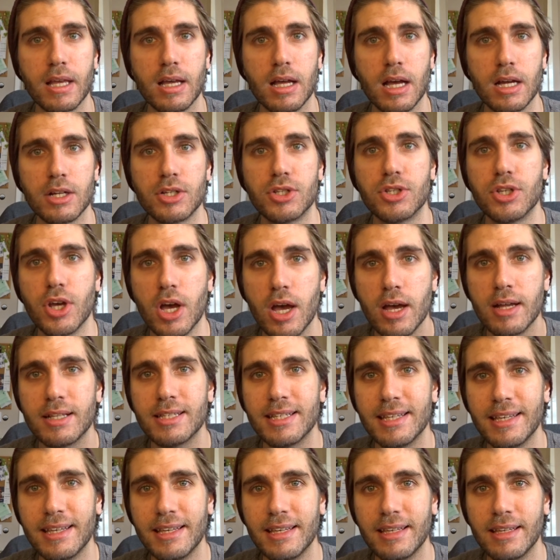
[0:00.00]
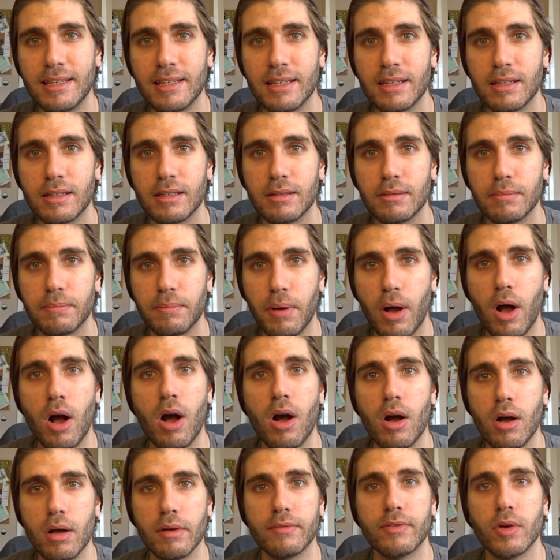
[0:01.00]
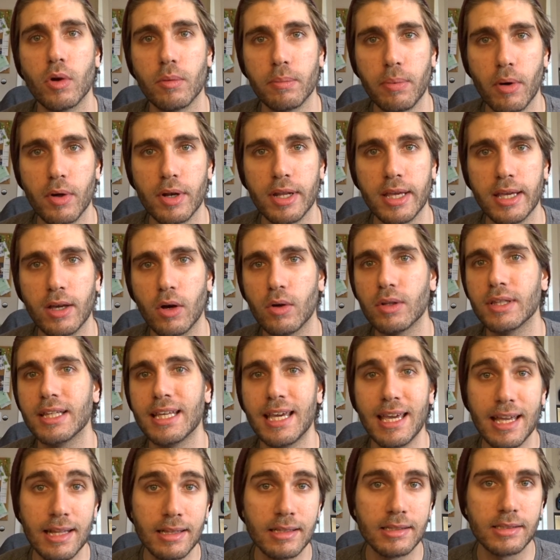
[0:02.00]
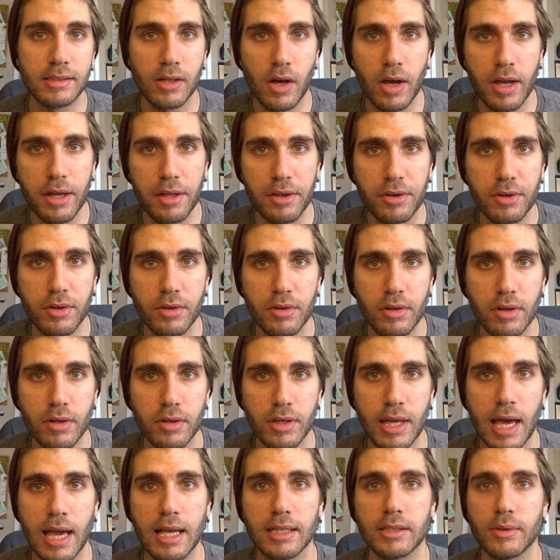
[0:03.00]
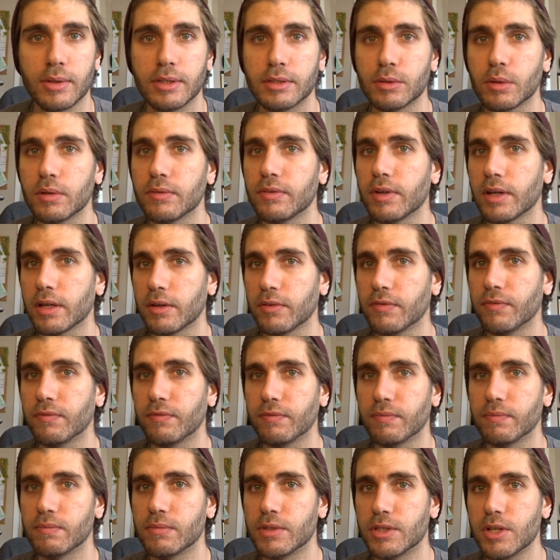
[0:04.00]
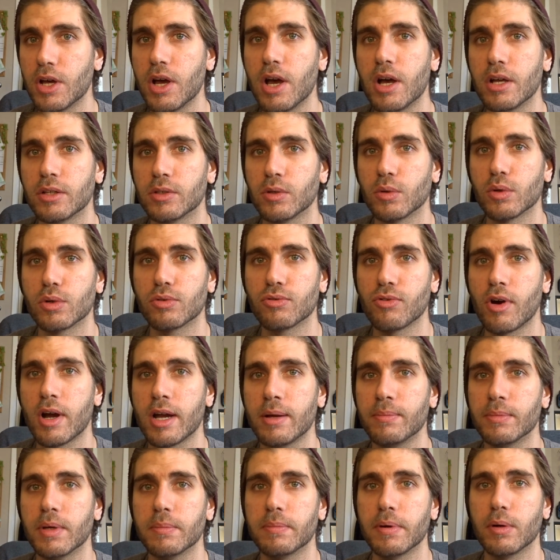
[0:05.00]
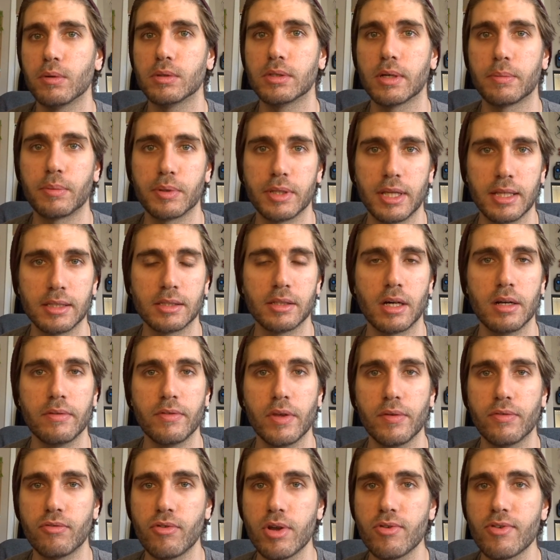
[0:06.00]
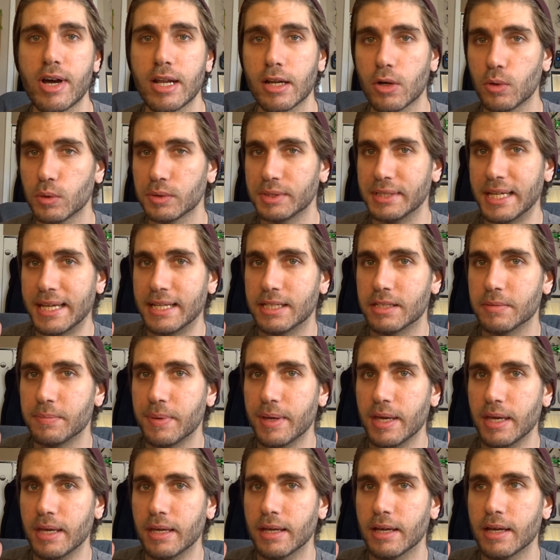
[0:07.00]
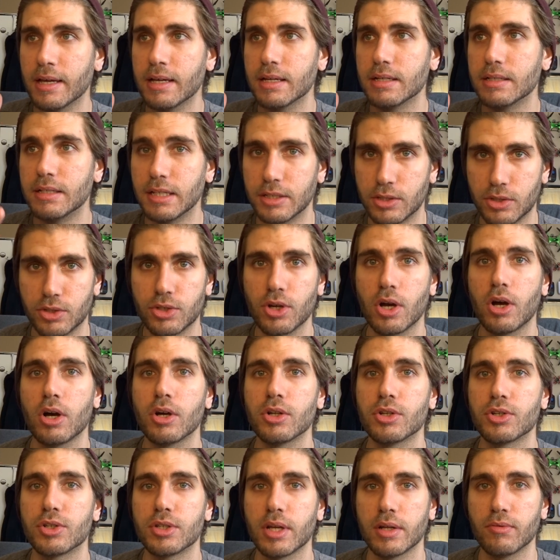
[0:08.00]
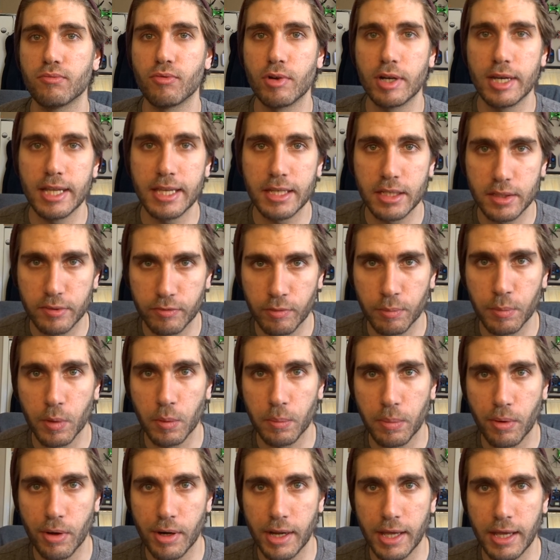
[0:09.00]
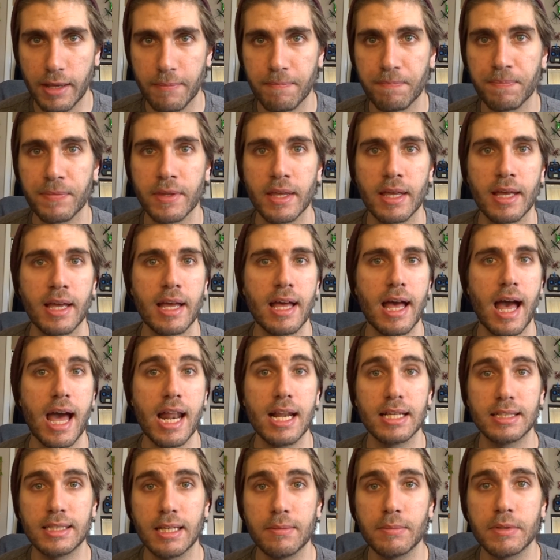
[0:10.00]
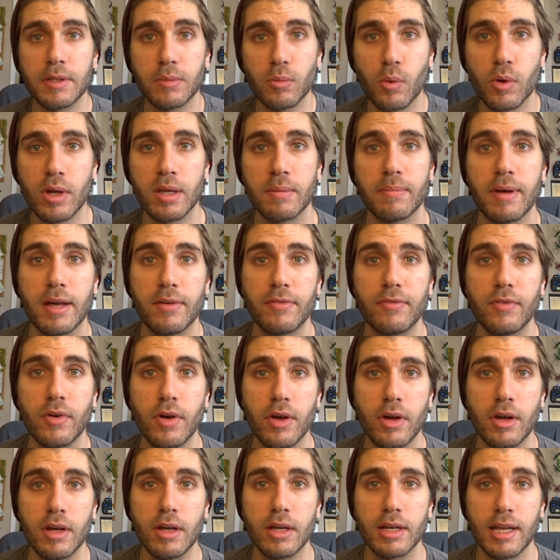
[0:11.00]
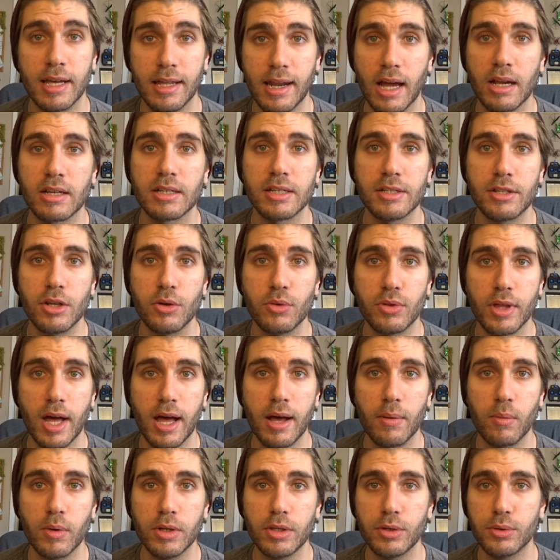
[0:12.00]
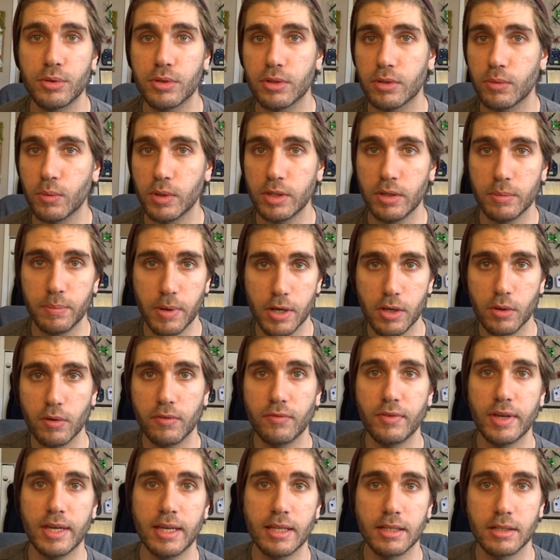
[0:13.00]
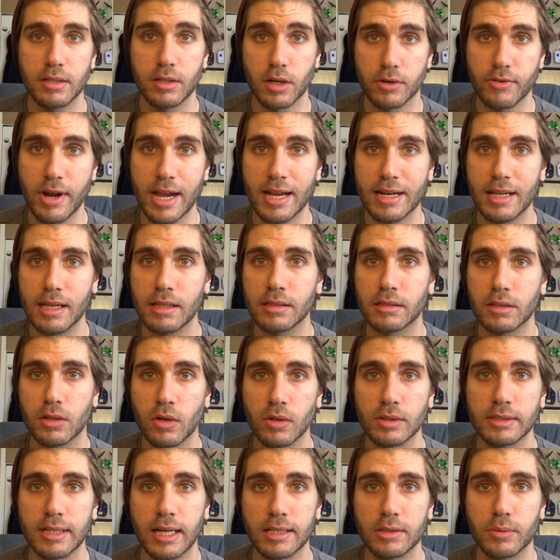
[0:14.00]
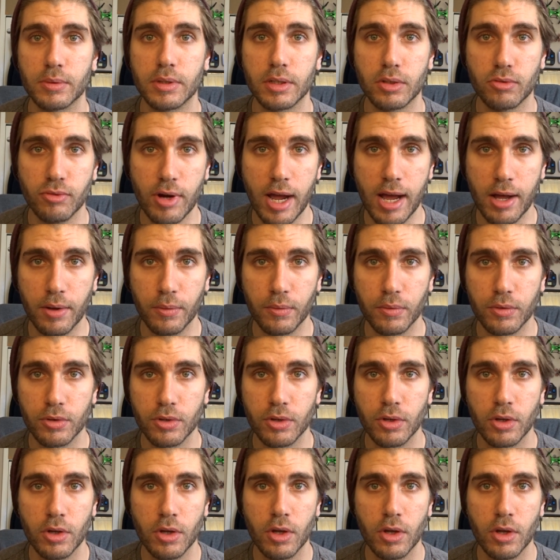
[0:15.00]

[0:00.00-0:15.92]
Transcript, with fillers: a dirty part of your body on the inside. Okay, so it's sort of like dirt or grime that builds up on the inside of you. Free radicals need to be discharged and released from your body, and it seems that walking barefoot can actually do that. When you put your feet directly into contact with the ground,